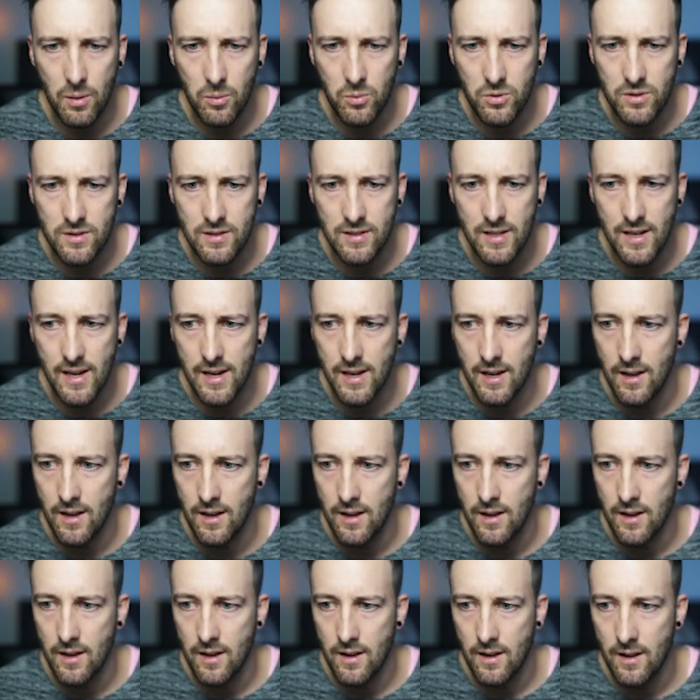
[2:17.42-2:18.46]
I would say.
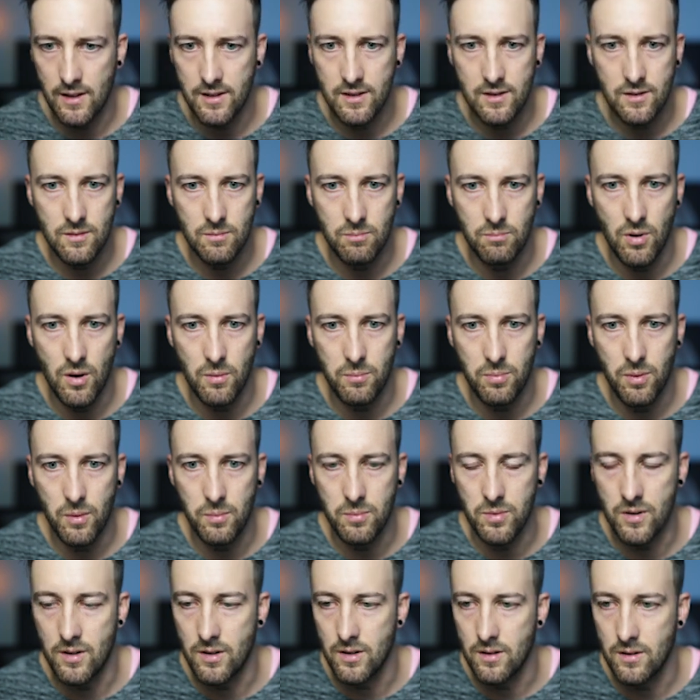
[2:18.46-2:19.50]
Let's bump
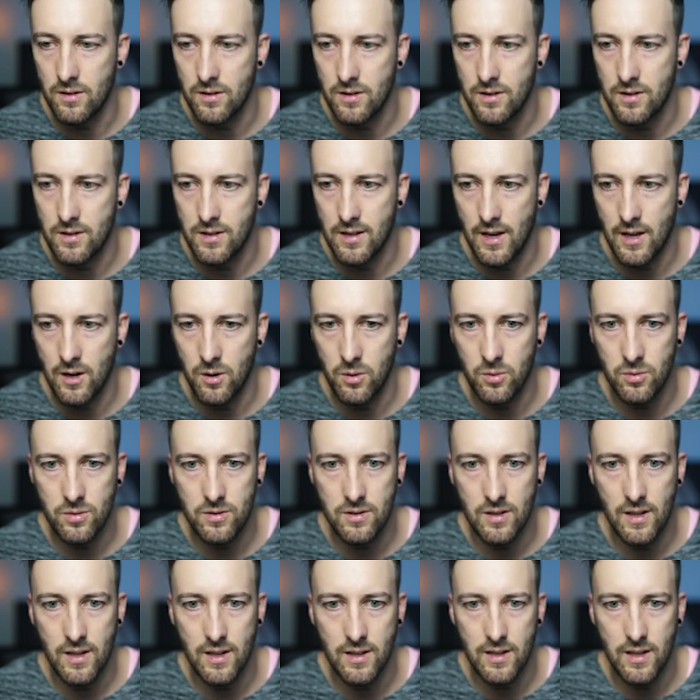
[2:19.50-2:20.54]
up the
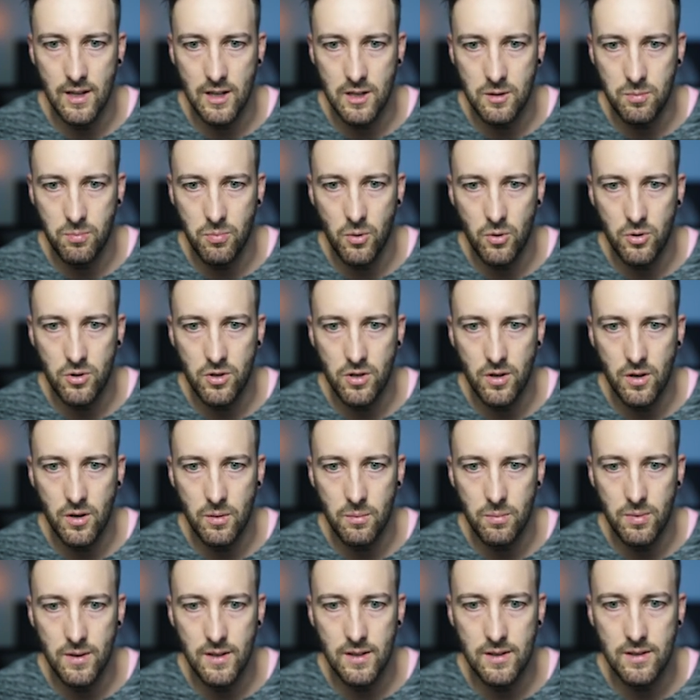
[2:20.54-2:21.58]
shadows and the exposure
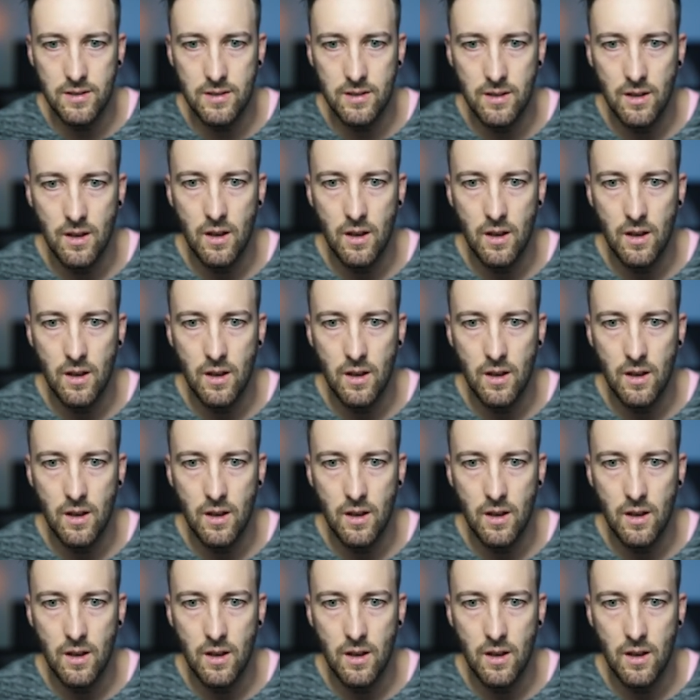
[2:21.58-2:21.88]
a bit.